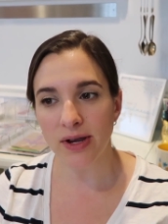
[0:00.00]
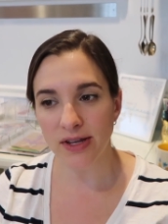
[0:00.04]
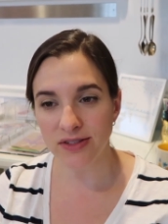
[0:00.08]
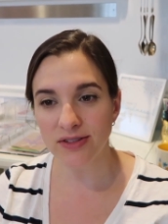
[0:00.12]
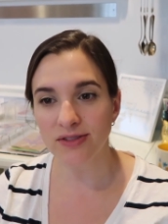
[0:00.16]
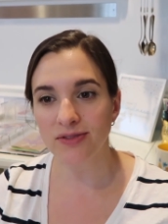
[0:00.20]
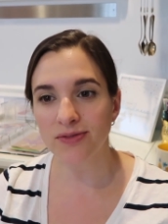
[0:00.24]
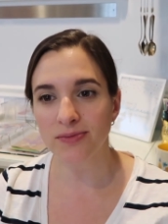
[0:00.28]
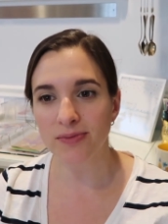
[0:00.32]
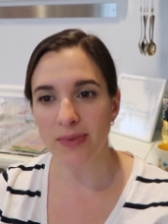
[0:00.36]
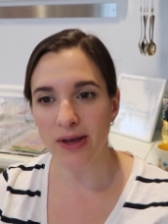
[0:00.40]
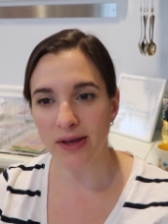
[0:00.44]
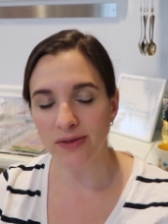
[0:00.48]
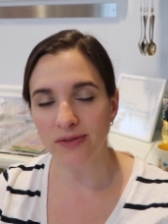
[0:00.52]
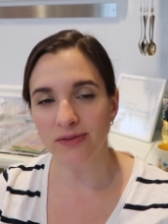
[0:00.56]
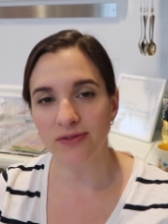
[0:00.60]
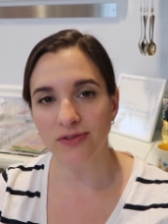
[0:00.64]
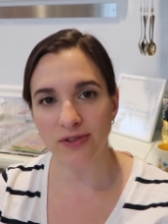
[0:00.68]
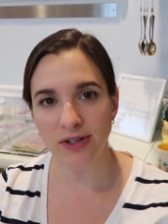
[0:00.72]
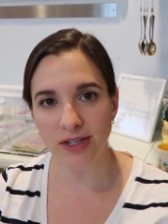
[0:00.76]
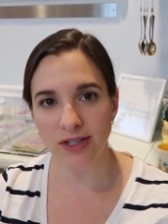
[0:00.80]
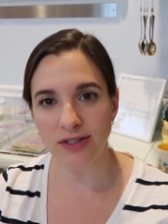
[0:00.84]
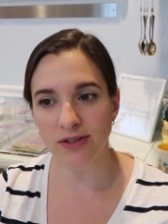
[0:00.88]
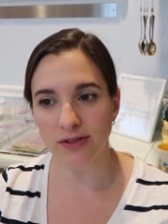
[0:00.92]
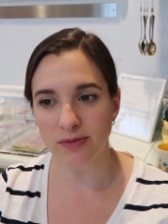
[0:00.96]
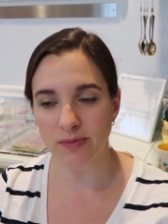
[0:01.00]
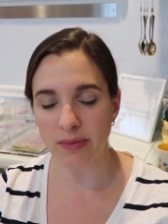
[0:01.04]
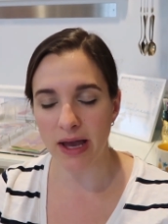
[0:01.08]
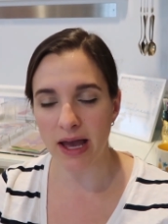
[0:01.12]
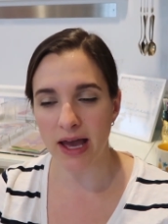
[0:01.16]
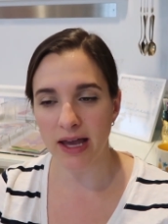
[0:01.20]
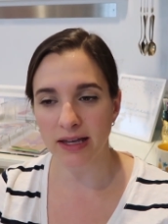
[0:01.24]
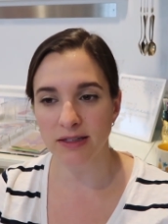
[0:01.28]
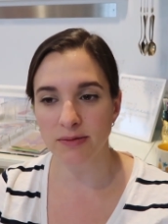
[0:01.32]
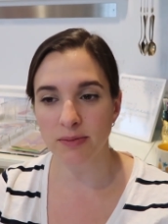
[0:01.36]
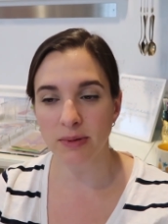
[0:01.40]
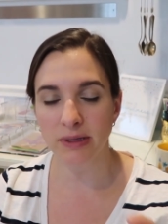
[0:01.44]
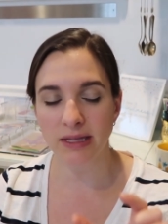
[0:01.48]
breast milk freezer
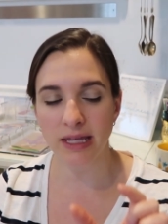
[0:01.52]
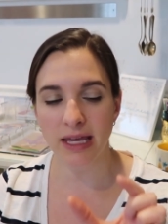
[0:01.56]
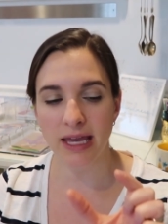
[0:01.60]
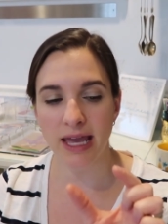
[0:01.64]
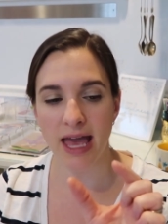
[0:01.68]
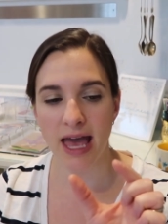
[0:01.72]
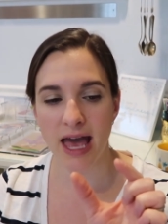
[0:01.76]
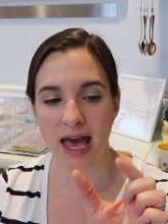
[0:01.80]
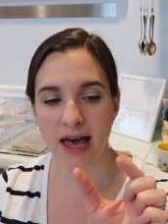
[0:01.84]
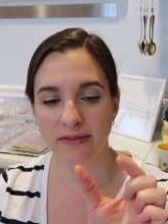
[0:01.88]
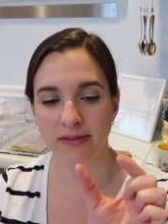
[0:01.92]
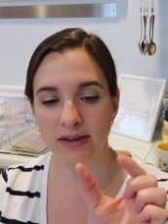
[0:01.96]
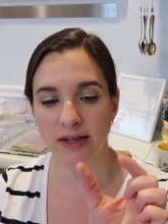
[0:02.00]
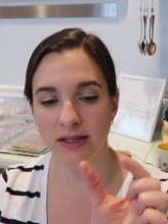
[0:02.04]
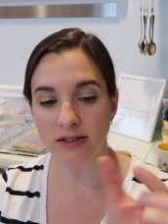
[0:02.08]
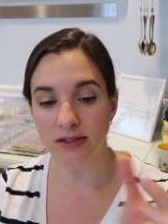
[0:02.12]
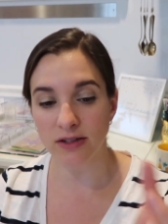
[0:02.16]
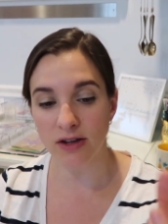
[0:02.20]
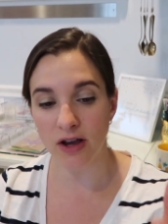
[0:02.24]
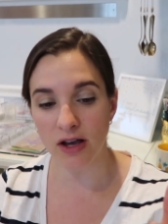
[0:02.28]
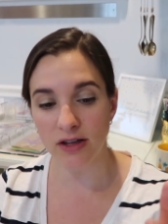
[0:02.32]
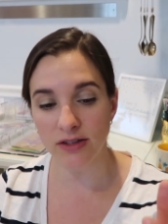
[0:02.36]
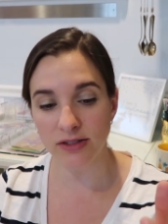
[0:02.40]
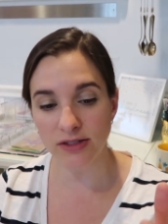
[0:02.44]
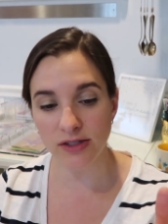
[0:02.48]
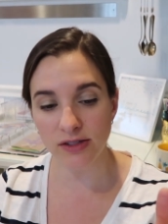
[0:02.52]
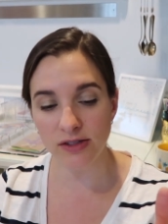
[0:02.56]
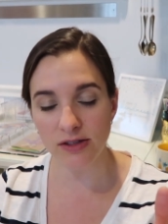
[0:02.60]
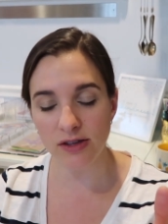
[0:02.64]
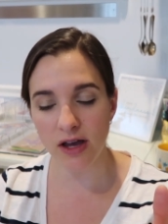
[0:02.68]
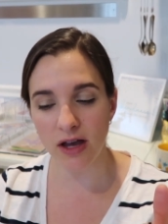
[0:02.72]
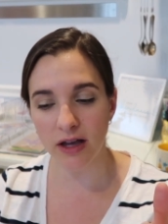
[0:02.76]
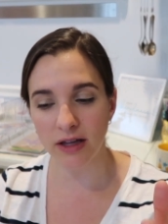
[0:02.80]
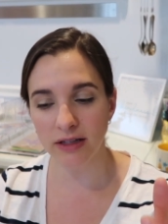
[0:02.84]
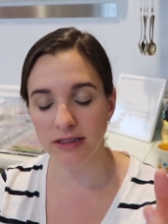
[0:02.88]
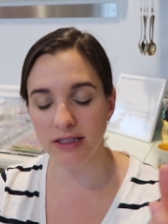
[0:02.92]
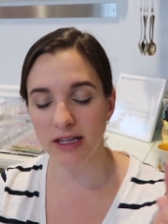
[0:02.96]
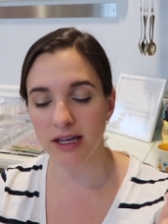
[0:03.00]
bags, but they have a nozzle
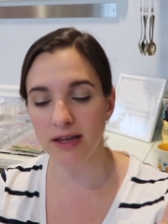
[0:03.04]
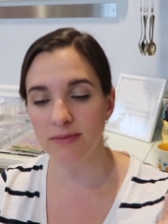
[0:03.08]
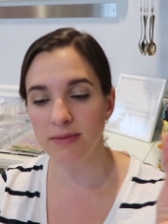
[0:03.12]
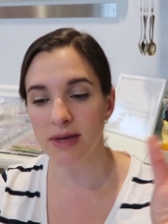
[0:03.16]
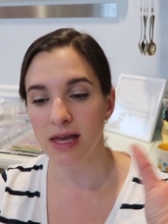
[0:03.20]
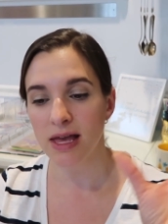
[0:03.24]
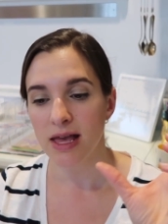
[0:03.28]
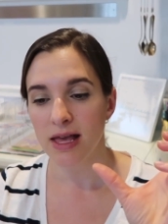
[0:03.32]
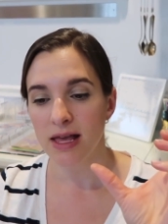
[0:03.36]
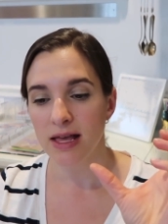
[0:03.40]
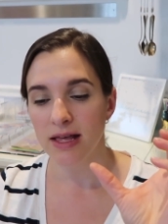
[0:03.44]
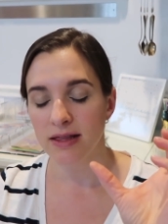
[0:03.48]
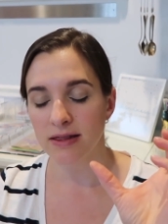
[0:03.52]
on them